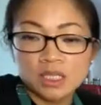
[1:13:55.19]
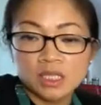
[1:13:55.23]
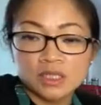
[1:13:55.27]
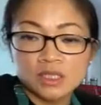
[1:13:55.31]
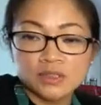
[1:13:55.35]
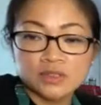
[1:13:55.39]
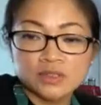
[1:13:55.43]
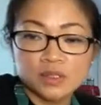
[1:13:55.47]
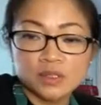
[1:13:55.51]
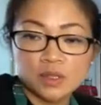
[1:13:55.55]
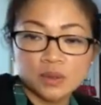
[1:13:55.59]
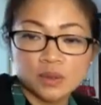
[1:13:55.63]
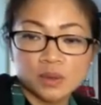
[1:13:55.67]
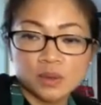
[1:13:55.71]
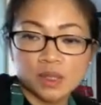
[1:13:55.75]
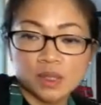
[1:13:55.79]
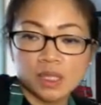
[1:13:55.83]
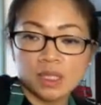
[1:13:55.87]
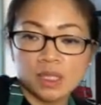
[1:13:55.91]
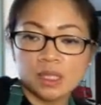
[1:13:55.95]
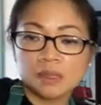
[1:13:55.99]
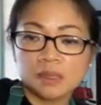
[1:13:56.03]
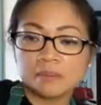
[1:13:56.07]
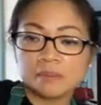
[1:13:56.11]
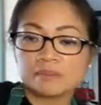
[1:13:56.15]
So
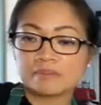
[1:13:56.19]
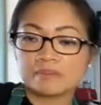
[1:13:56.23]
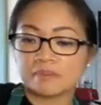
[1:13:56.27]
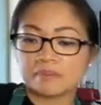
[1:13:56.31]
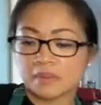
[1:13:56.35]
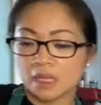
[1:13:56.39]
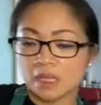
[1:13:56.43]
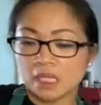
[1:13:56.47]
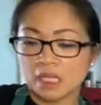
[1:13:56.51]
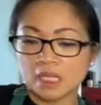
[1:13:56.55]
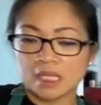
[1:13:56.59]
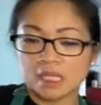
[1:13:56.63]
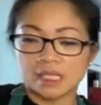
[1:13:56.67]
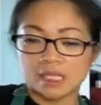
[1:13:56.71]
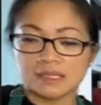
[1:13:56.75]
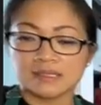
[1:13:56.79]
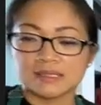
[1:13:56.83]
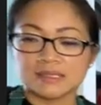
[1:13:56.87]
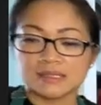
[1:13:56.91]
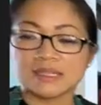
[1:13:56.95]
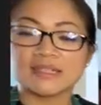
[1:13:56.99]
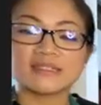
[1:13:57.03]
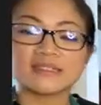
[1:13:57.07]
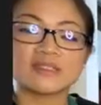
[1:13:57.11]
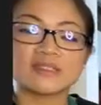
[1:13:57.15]
um,
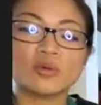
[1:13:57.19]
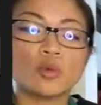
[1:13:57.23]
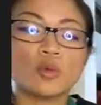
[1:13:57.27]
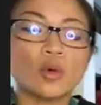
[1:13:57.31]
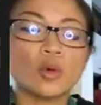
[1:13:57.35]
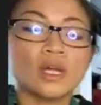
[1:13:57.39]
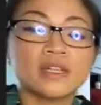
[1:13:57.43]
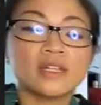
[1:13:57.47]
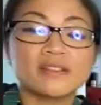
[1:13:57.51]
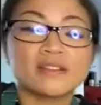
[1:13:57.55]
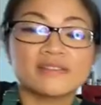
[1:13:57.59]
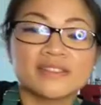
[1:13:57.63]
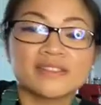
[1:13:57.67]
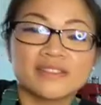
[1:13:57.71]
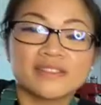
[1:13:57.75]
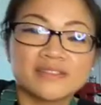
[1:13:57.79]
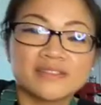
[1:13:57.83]
that's one of the